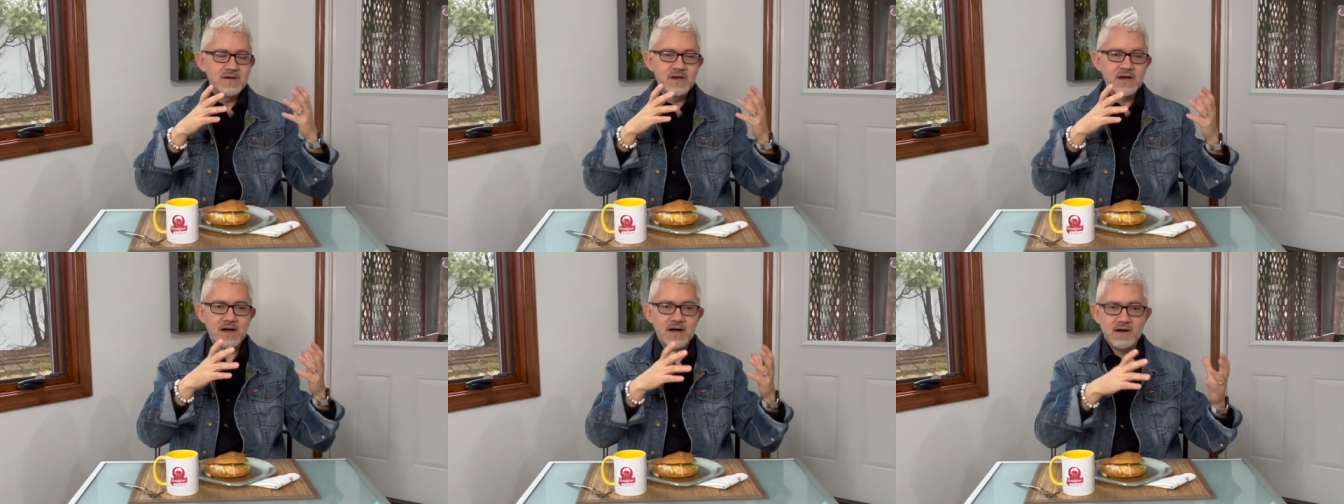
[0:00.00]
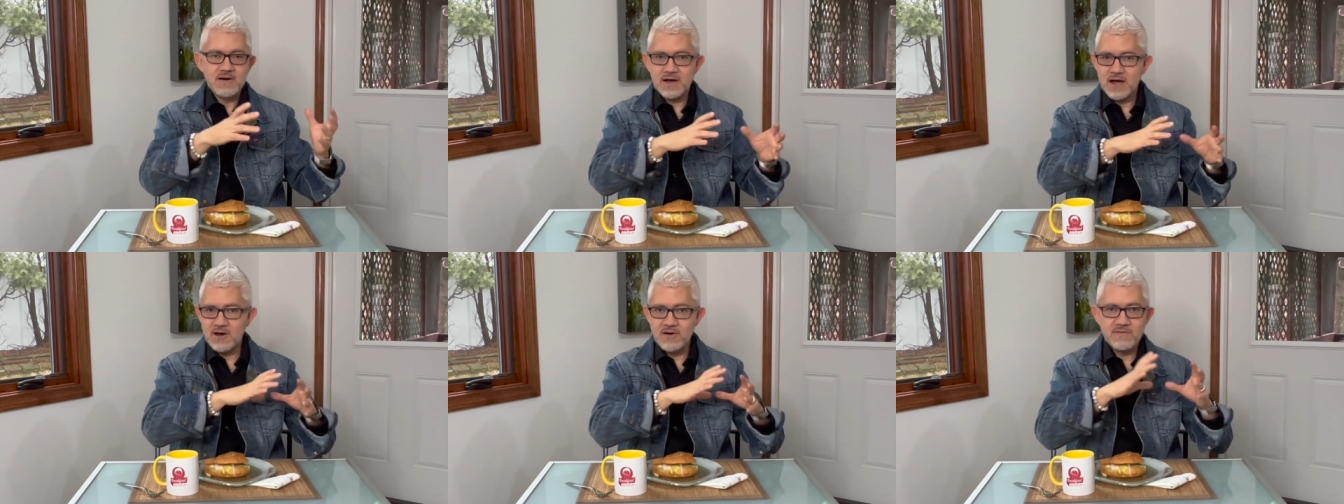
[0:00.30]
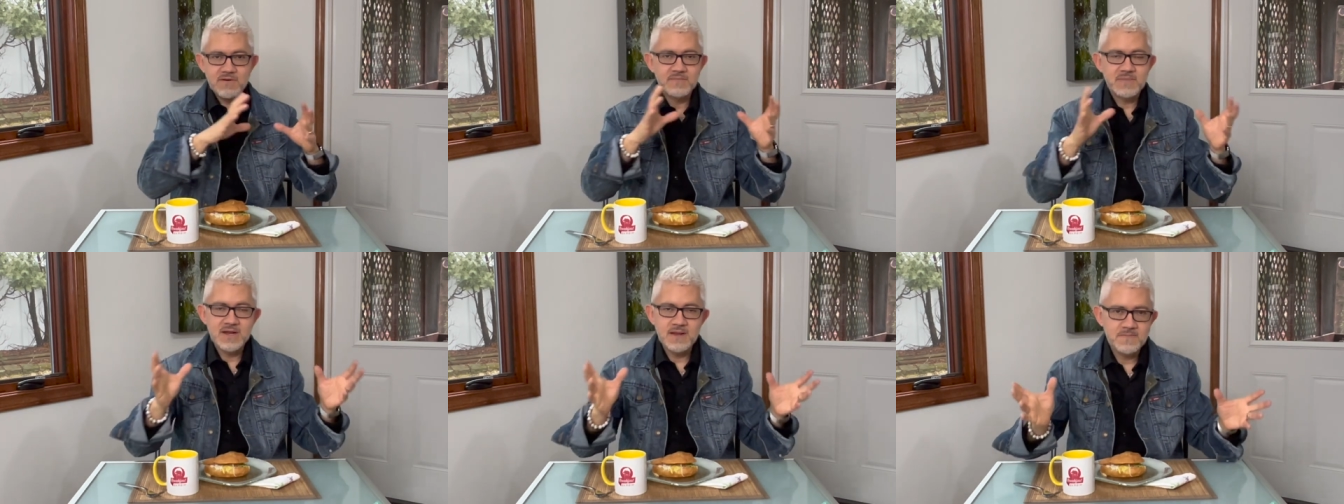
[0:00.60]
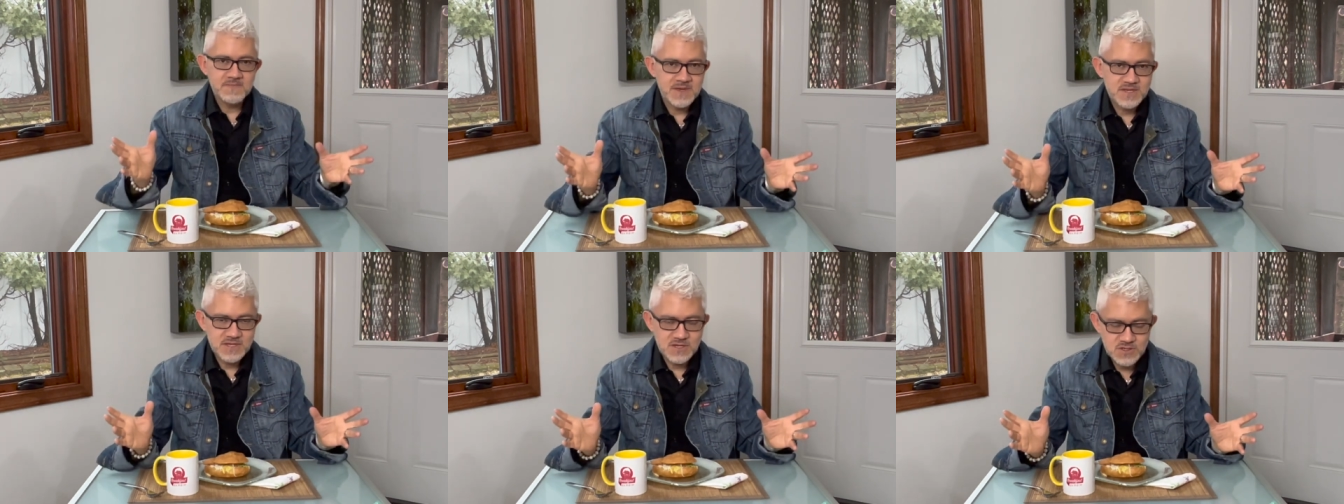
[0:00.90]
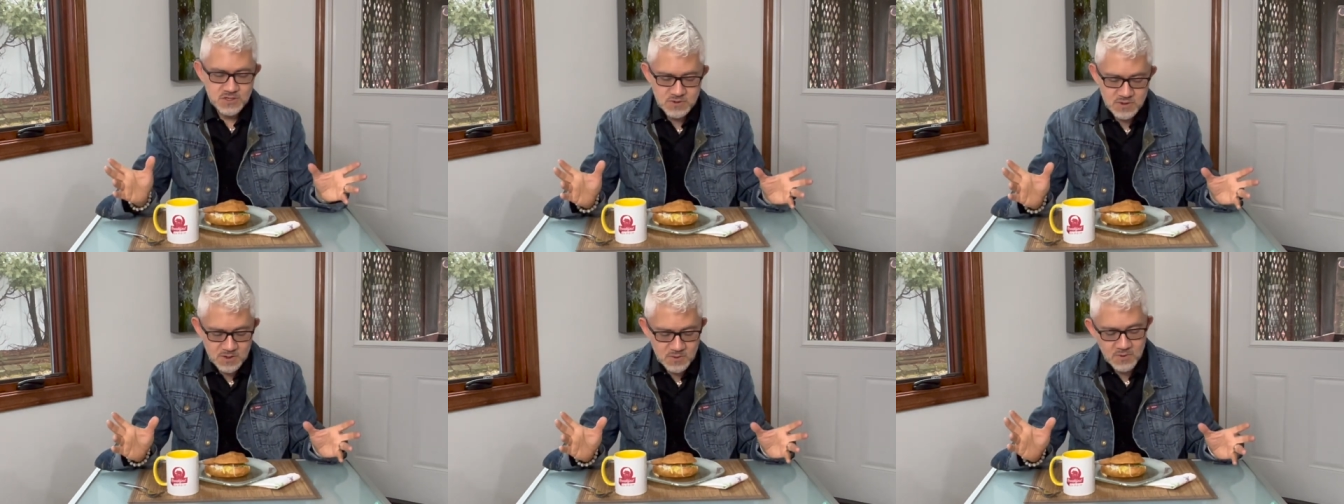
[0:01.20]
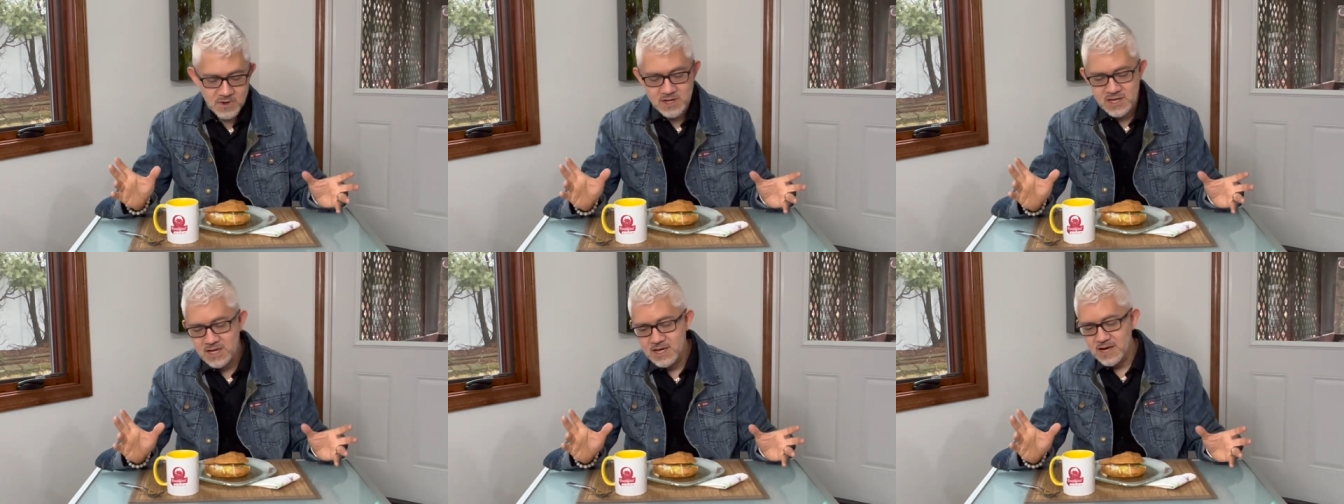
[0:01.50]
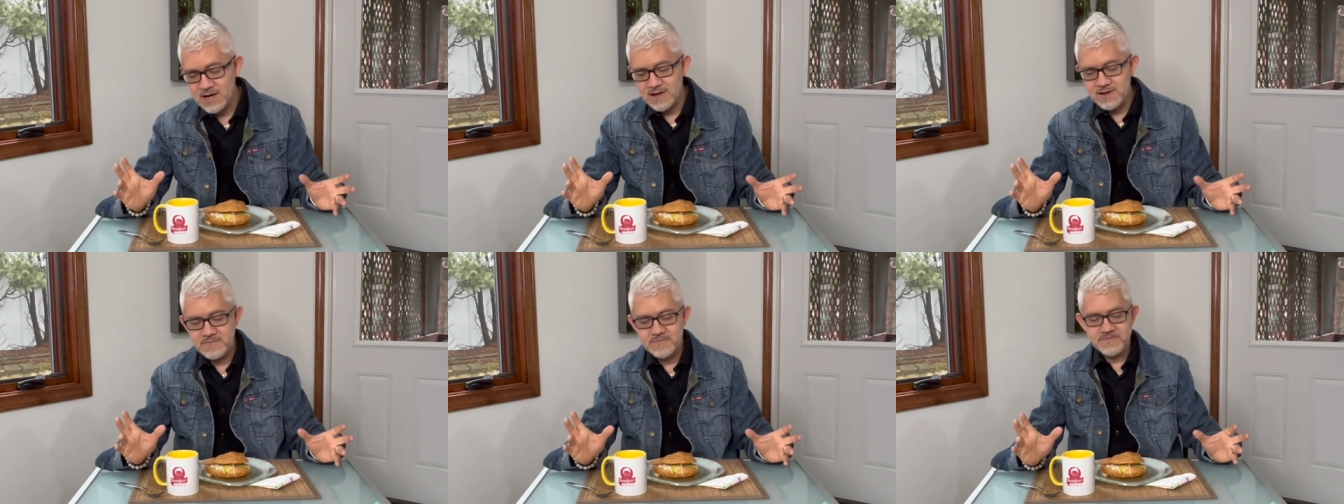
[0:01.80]
however many pieces you are working
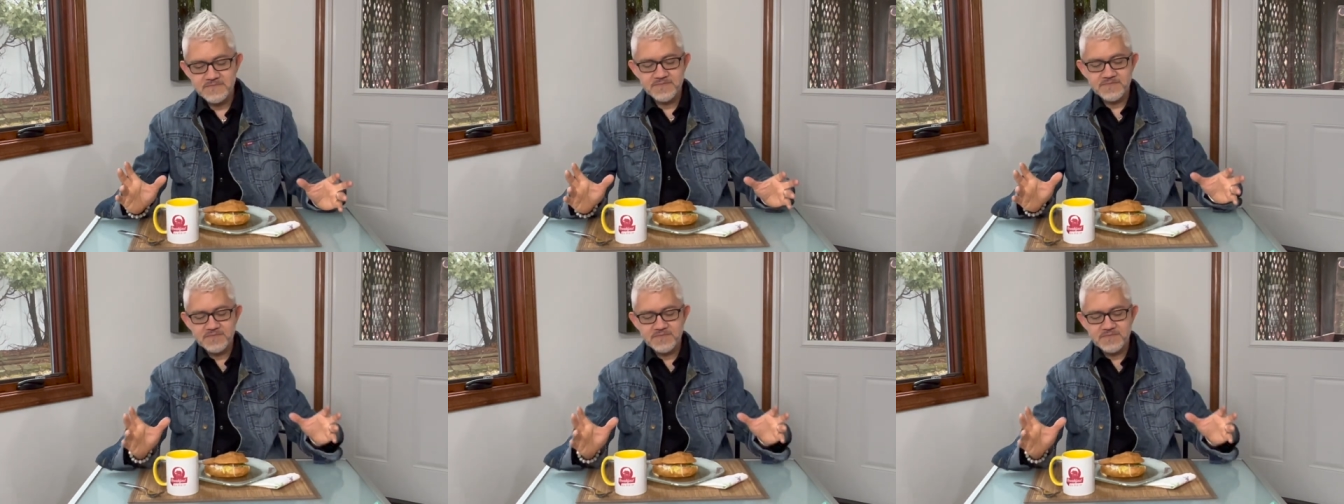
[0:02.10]
on,